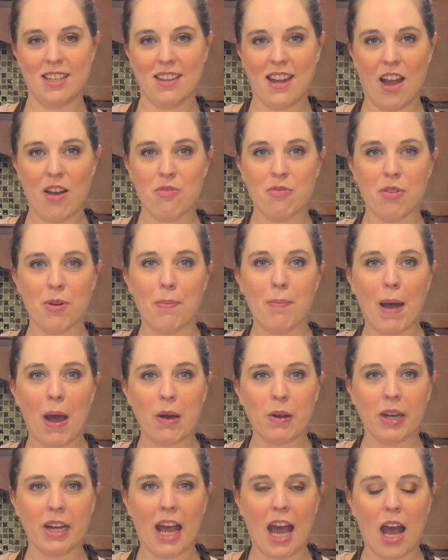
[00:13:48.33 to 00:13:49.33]
now for
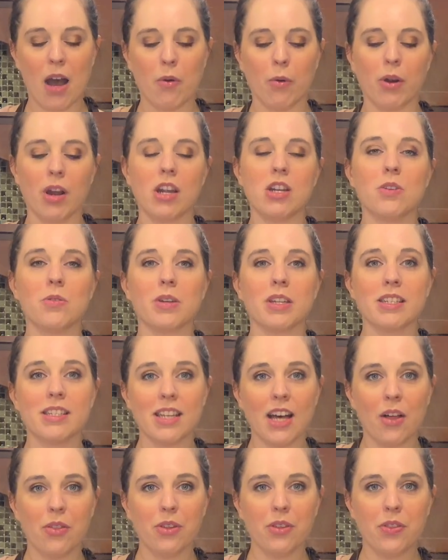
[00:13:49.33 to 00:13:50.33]
about an hour, and you can
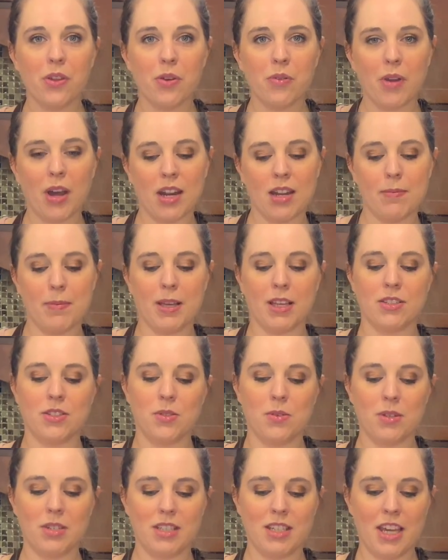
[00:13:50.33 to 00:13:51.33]
tell that they're ready because you
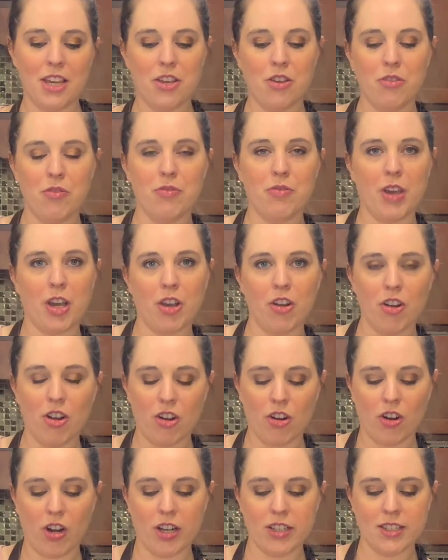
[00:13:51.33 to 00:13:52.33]
can take your finger
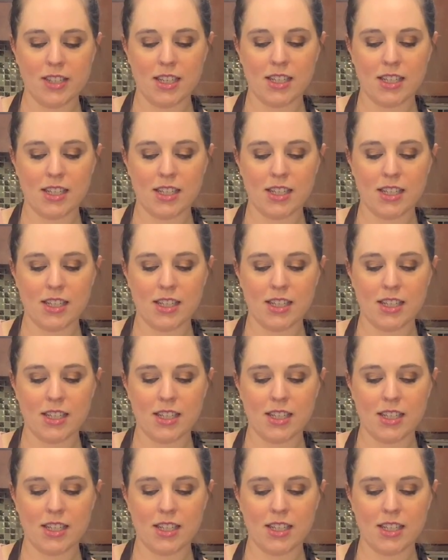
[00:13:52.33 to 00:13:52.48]
across the